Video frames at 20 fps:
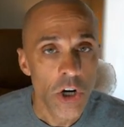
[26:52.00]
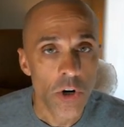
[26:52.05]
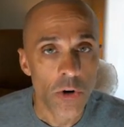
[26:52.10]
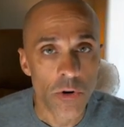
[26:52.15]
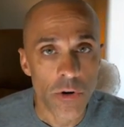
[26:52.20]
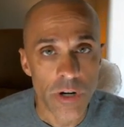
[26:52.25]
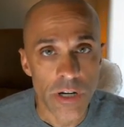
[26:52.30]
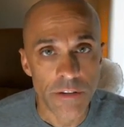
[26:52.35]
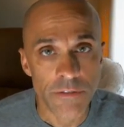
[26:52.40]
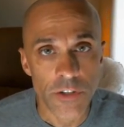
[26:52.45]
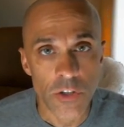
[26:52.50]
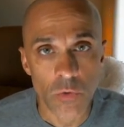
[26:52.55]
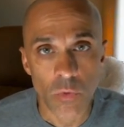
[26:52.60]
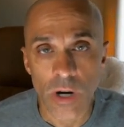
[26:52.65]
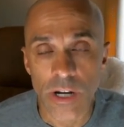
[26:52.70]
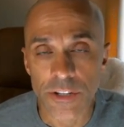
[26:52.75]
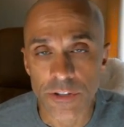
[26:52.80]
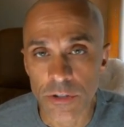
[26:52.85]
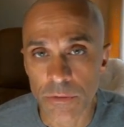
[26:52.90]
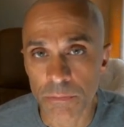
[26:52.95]
Or if you
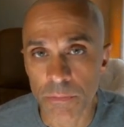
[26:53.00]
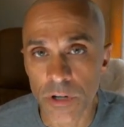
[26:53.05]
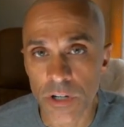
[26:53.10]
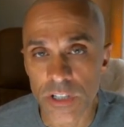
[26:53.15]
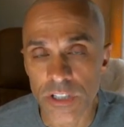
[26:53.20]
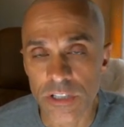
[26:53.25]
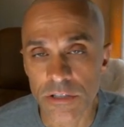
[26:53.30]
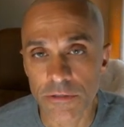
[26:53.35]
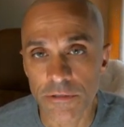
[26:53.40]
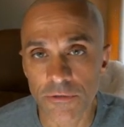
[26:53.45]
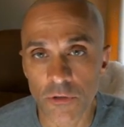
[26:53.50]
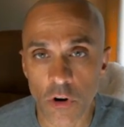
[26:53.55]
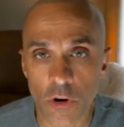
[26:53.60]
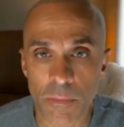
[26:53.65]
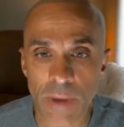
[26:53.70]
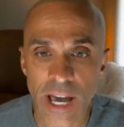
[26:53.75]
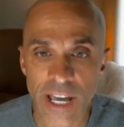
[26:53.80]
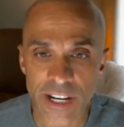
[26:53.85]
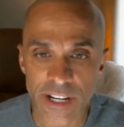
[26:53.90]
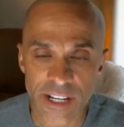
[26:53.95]
want your books
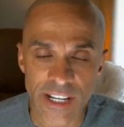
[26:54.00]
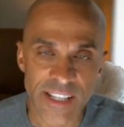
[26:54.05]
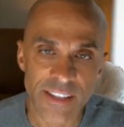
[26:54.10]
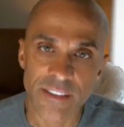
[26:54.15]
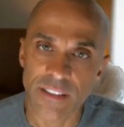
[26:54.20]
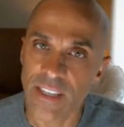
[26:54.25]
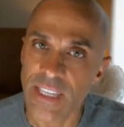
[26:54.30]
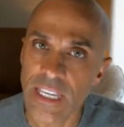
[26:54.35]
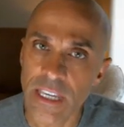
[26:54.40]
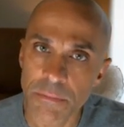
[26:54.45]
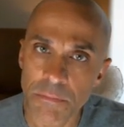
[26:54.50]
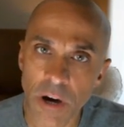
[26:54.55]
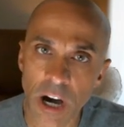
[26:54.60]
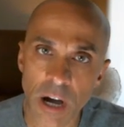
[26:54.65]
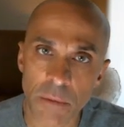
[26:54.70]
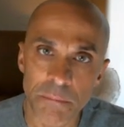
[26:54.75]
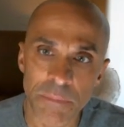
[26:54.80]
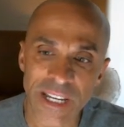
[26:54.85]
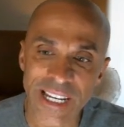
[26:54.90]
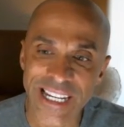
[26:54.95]
formatted into
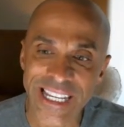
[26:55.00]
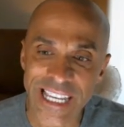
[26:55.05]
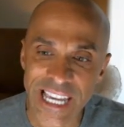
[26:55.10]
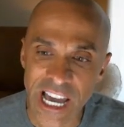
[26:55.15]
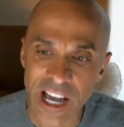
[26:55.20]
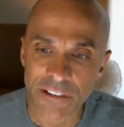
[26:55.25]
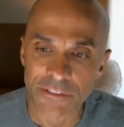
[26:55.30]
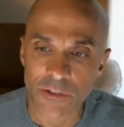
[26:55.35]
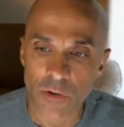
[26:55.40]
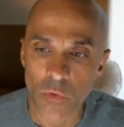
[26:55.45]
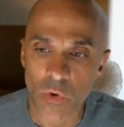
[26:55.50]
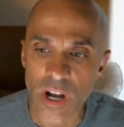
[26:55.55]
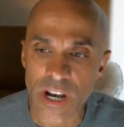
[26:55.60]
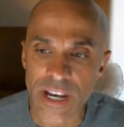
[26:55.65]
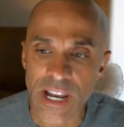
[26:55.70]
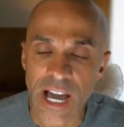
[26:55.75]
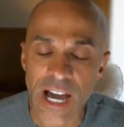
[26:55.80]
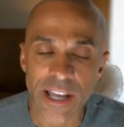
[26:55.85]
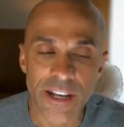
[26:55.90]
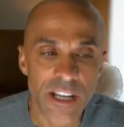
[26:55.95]
EPUB, PDF, or
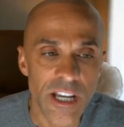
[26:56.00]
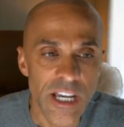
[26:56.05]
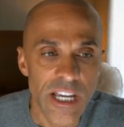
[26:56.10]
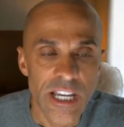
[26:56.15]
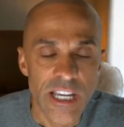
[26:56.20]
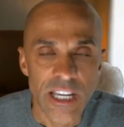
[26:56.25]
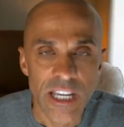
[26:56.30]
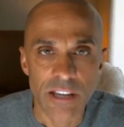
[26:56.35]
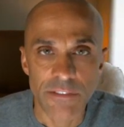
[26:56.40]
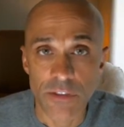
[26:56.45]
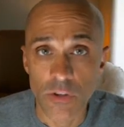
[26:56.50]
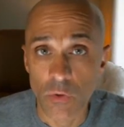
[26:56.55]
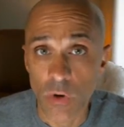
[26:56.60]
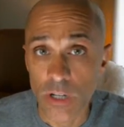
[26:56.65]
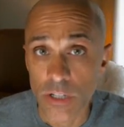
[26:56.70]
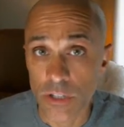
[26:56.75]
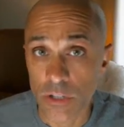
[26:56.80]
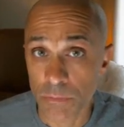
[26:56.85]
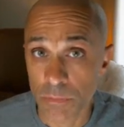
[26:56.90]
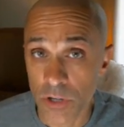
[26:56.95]
whatnot, if you
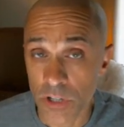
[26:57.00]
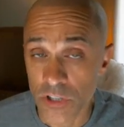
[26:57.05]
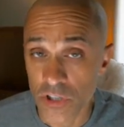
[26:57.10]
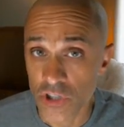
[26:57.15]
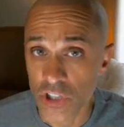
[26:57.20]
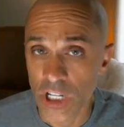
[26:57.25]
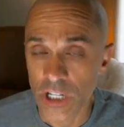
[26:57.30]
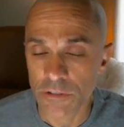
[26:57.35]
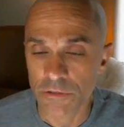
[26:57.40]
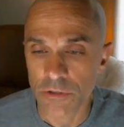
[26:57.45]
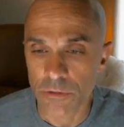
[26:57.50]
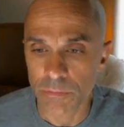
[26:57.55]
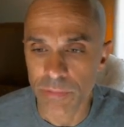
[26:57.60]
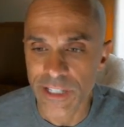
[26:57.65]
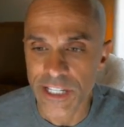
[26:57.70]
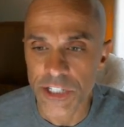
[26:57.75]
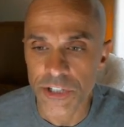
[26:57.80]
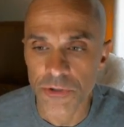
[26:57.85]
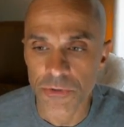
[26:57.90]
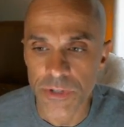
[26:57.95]
want your books checked for
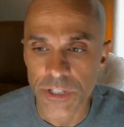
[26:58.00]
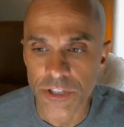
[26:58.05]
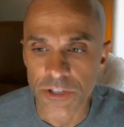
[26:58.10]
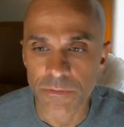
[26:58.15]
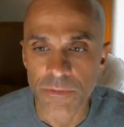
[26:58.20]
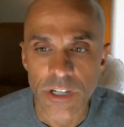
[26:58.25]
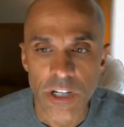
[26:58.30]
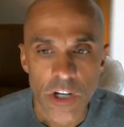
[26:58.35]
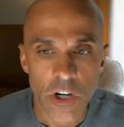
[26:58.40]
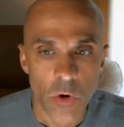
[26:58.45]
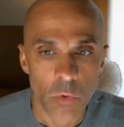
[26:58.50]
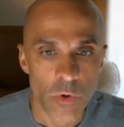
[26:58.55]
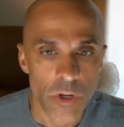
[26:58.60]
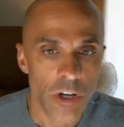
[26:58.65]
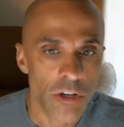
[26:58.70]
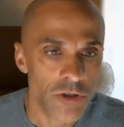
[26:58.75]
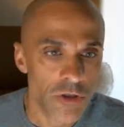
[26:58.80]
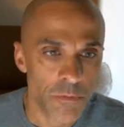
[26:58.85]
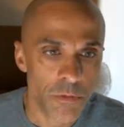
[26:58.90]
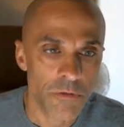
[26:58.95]
plagiarism, we
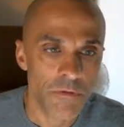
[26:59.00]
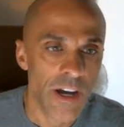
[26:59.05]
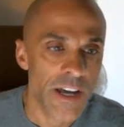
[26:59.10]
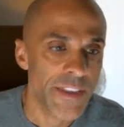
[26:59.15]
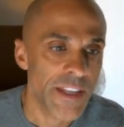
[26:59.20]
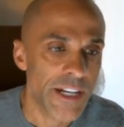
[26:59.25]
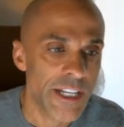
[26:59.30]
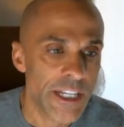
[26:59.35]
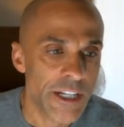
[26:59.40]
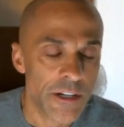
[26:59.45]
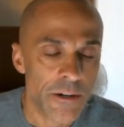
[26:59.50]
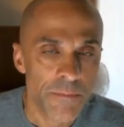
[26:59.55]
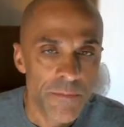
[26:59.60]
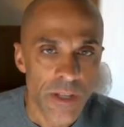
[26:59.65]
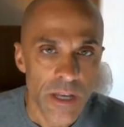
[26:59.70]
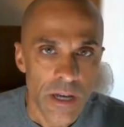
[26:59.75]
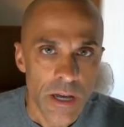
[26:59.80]
also provide that here.